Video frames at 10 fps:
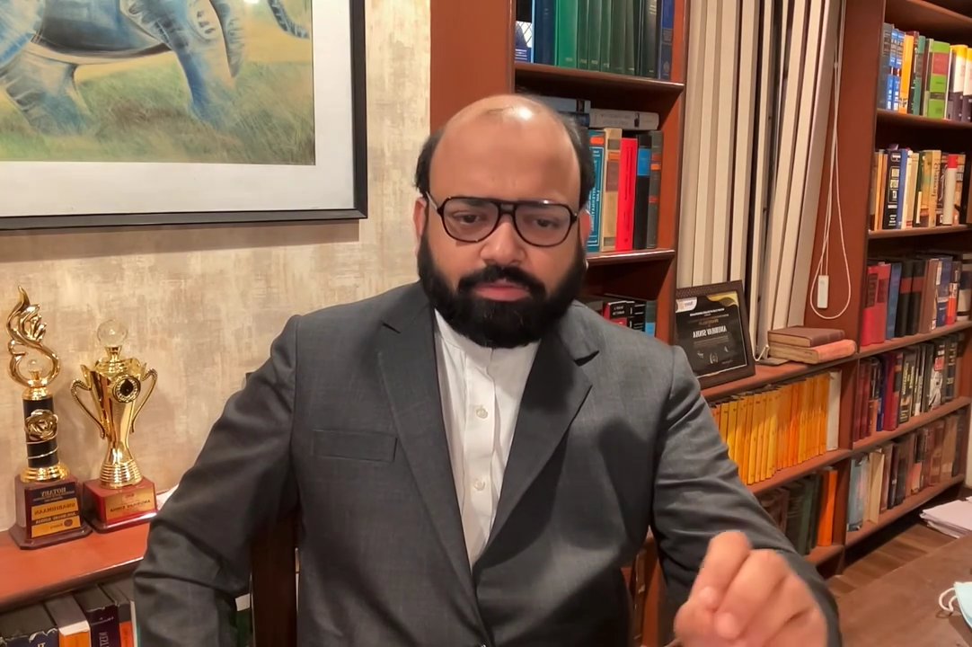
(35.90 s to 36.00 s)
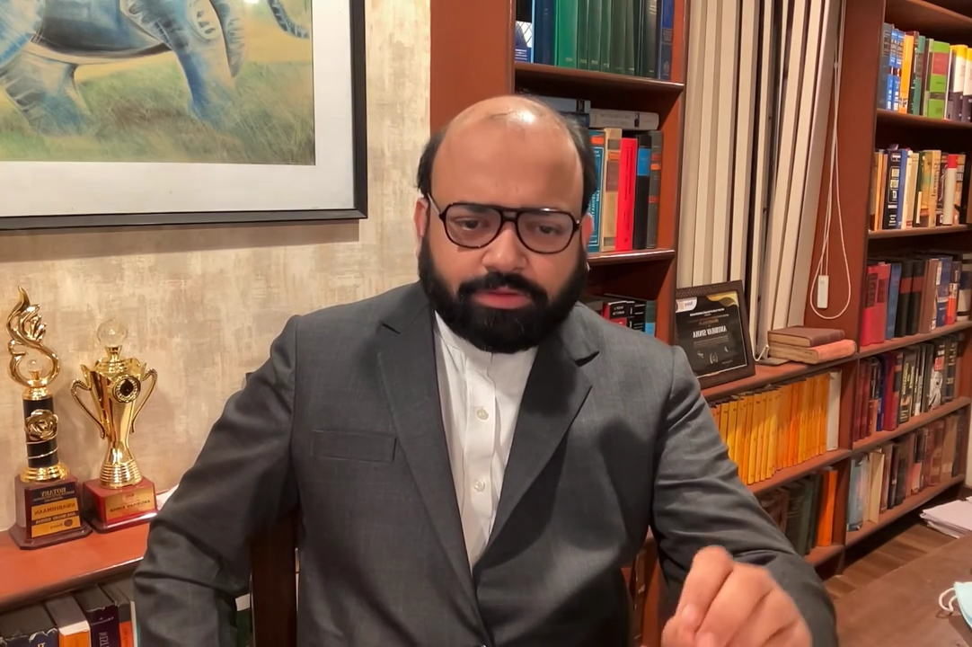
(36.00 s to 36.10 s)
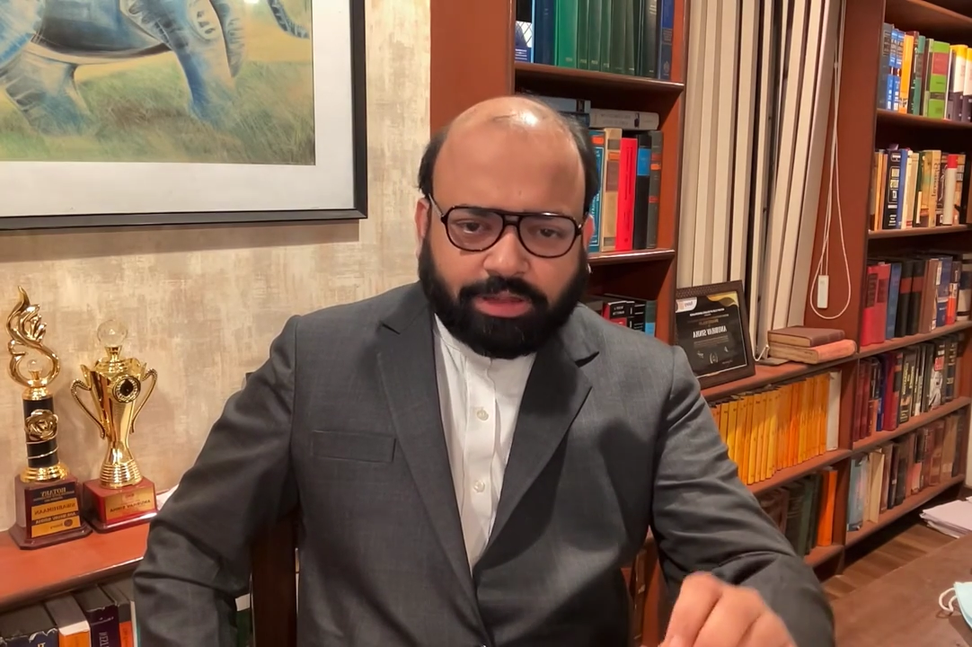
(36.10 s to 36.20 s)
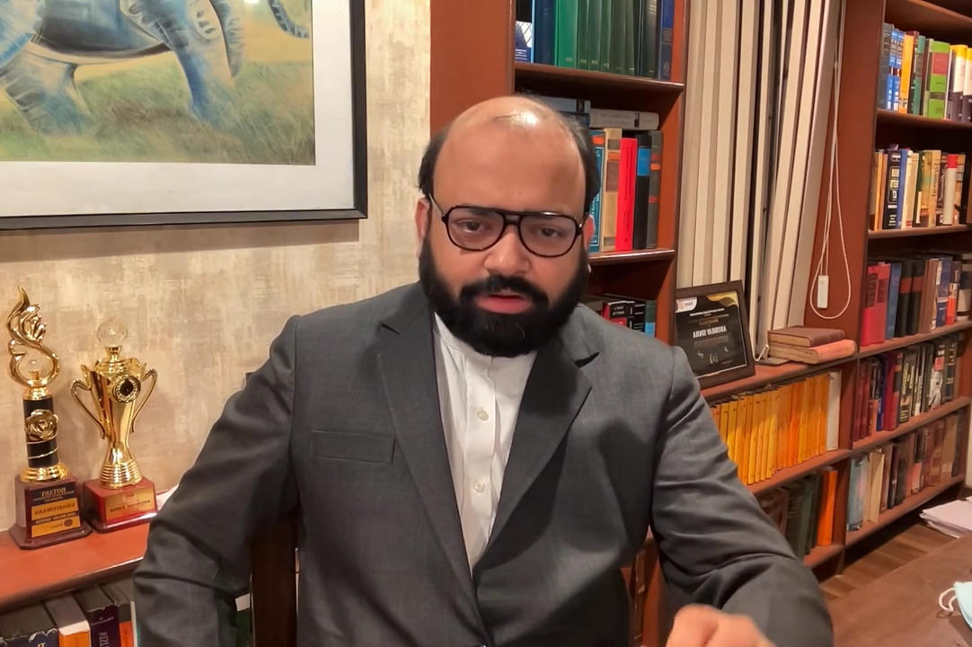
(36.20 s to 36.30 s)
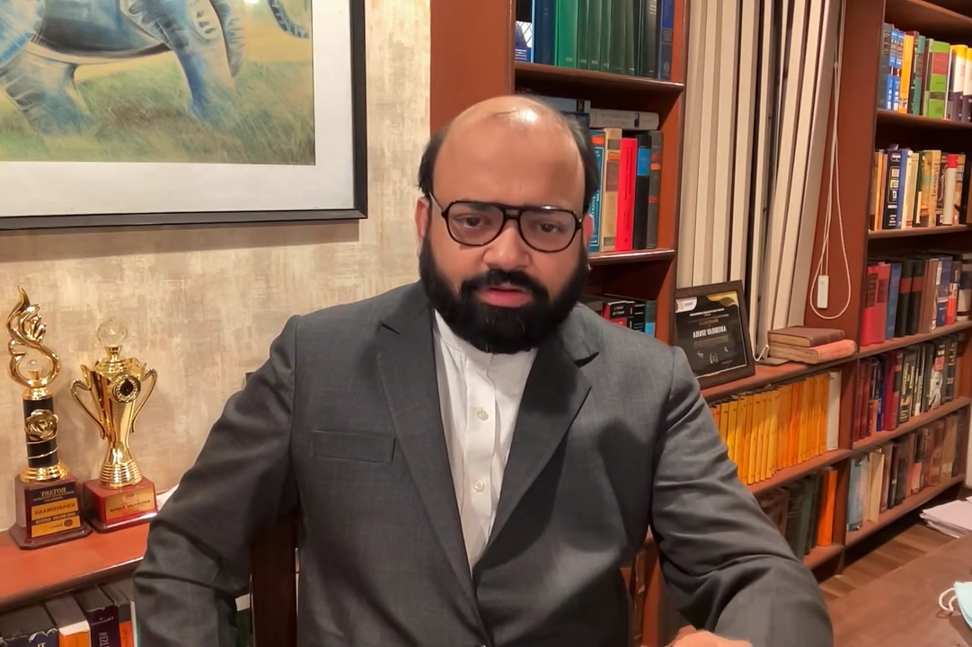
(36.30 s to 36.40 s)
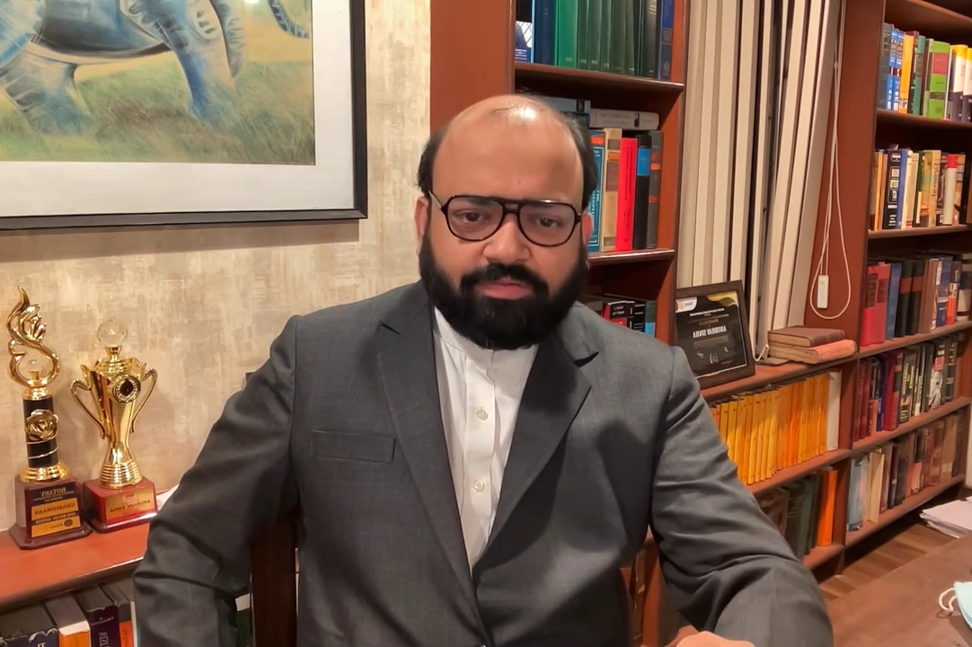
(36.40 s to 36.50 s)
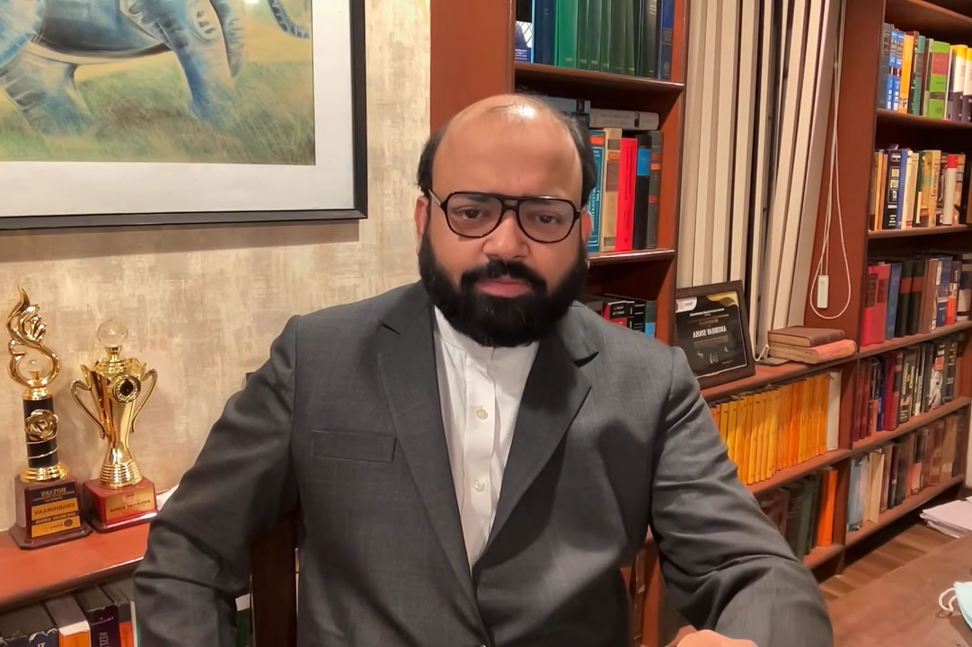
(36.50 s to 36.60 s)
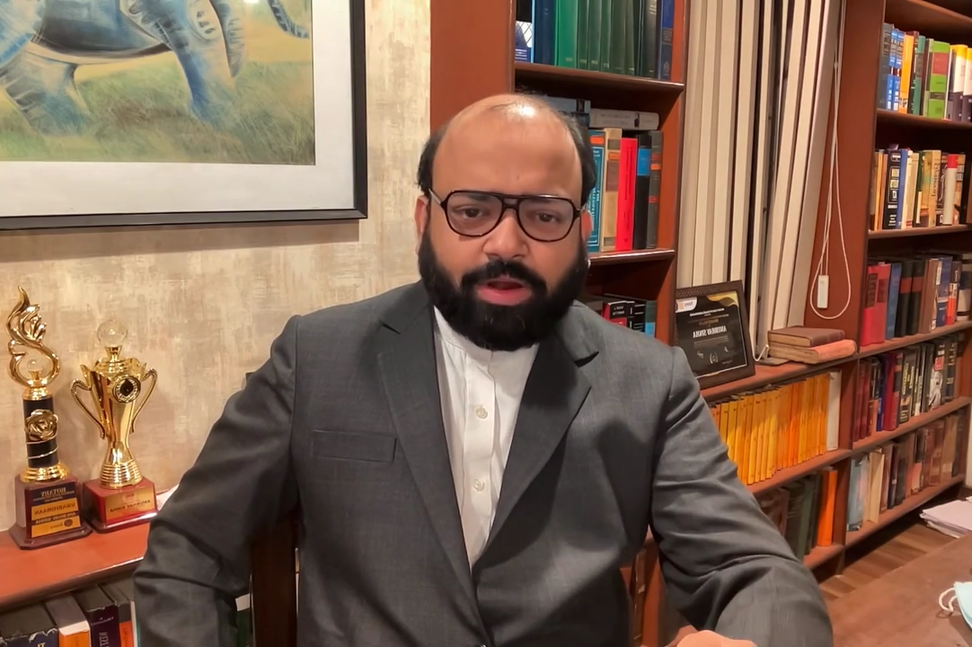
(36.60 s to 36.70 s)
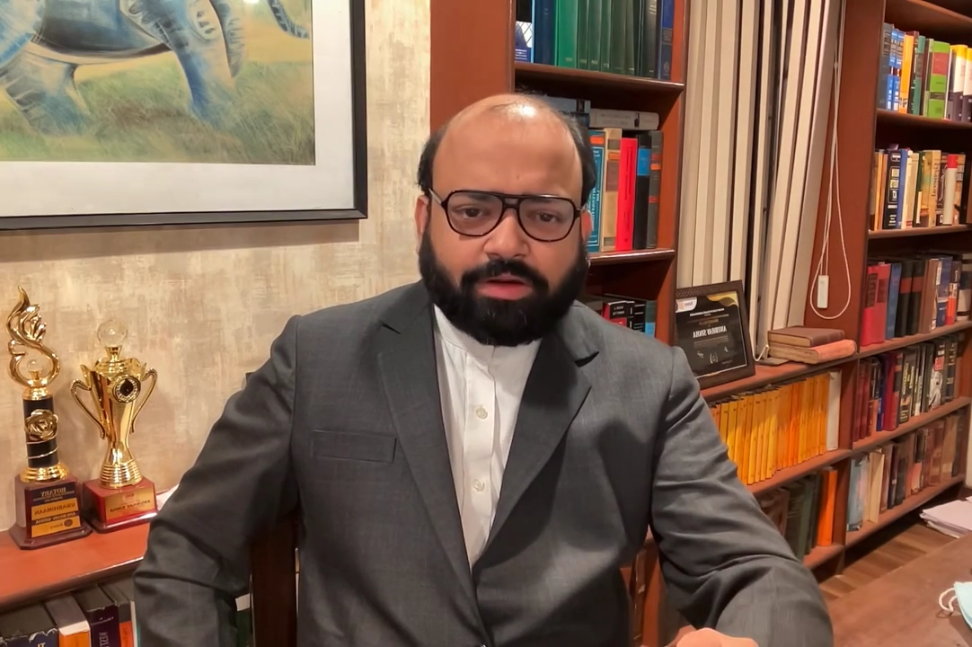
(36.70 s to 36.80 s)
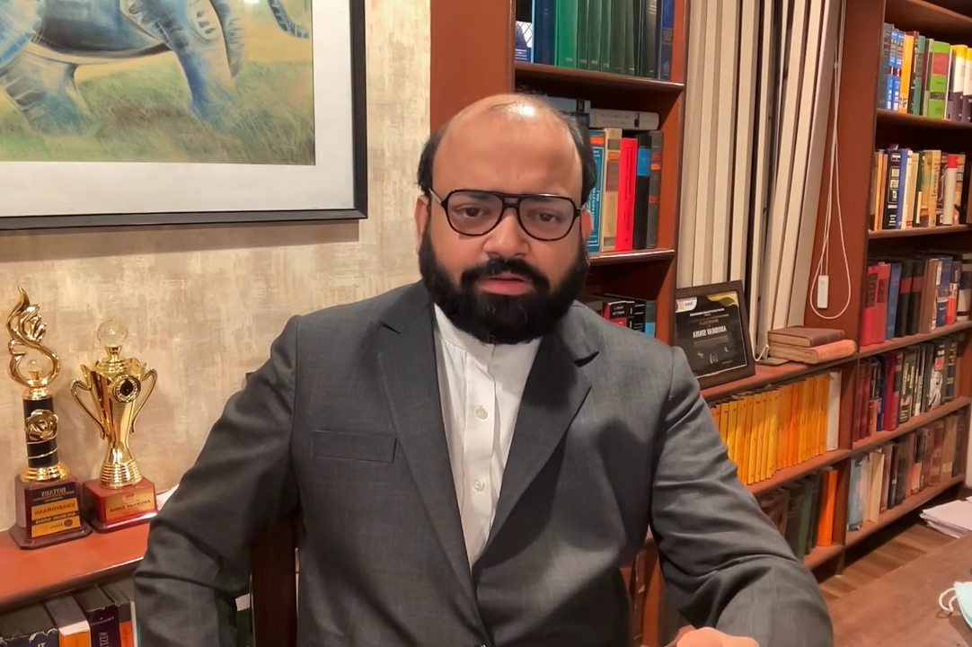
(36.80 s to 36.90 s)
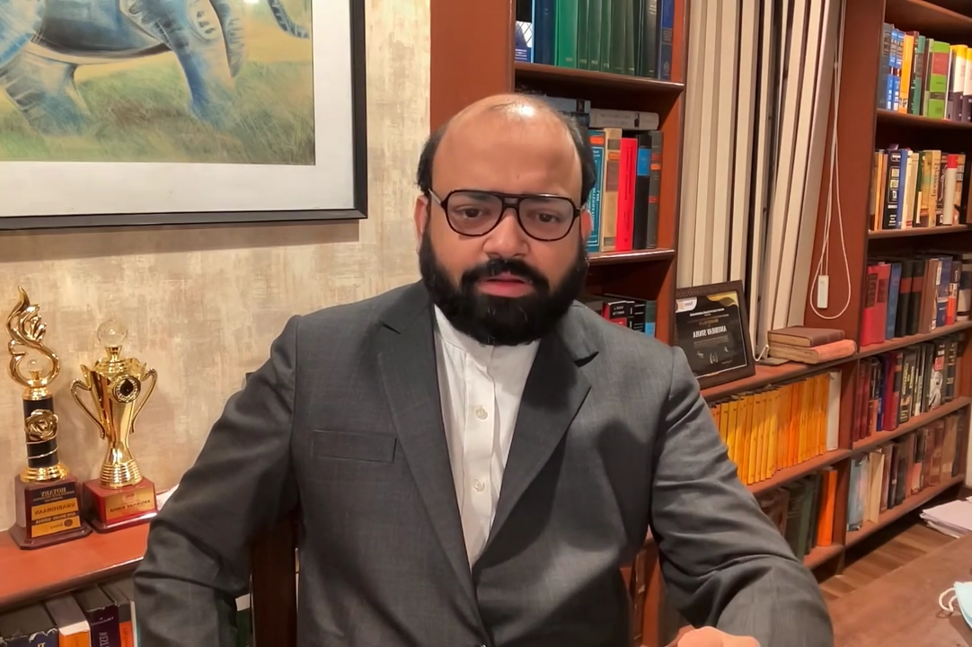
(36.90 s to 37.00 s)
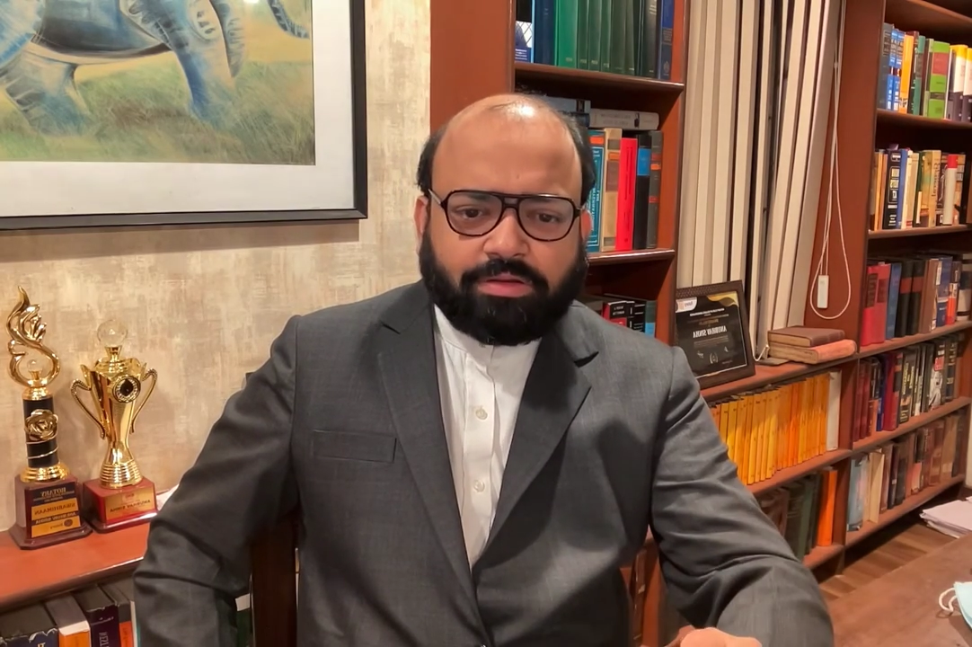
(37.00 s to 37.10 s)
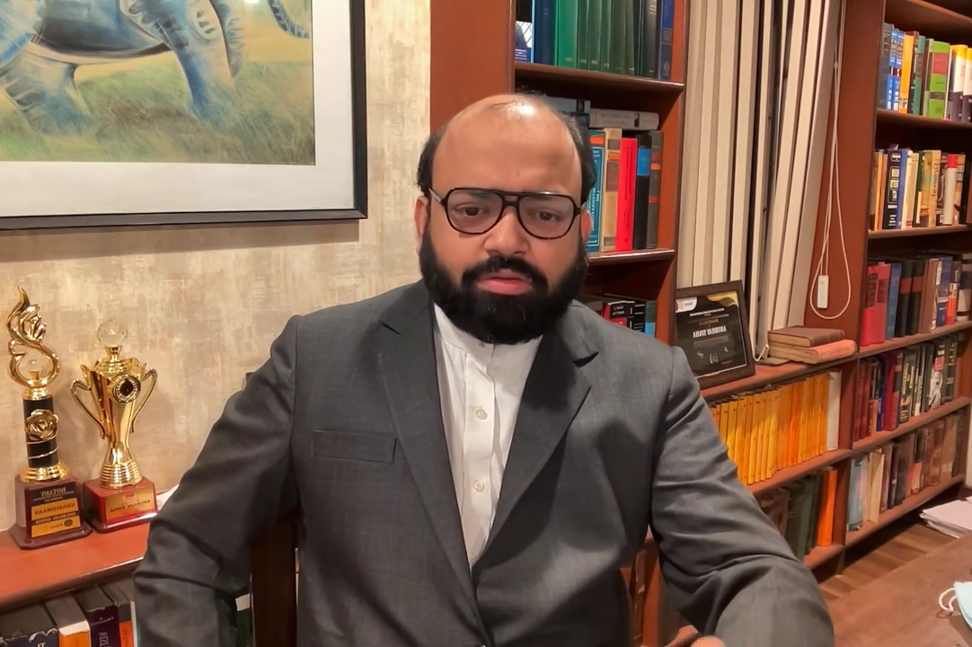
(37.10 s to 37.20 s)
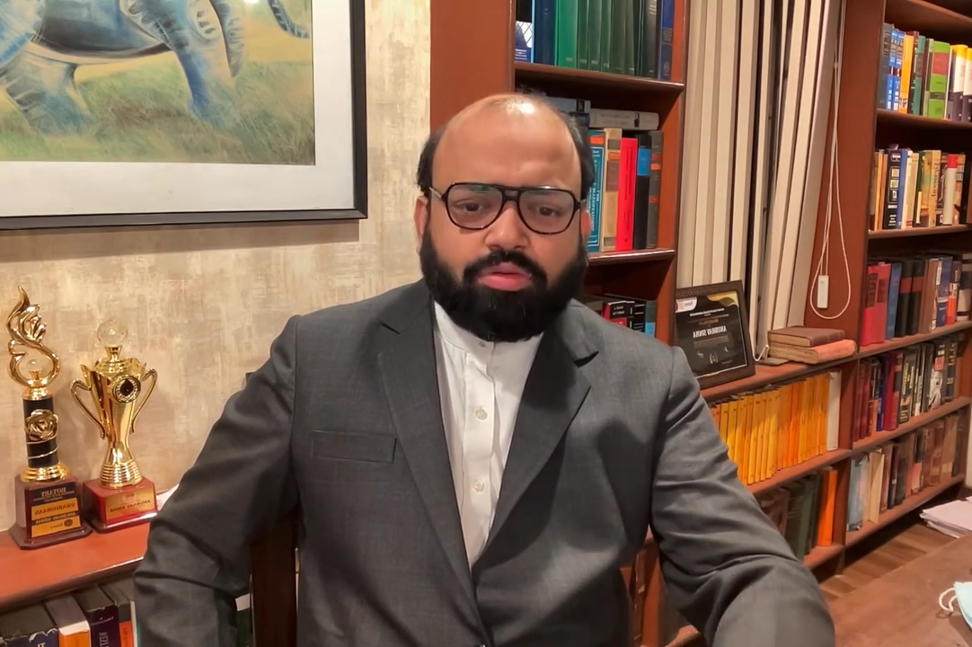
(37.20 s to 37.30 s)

the aggrieved party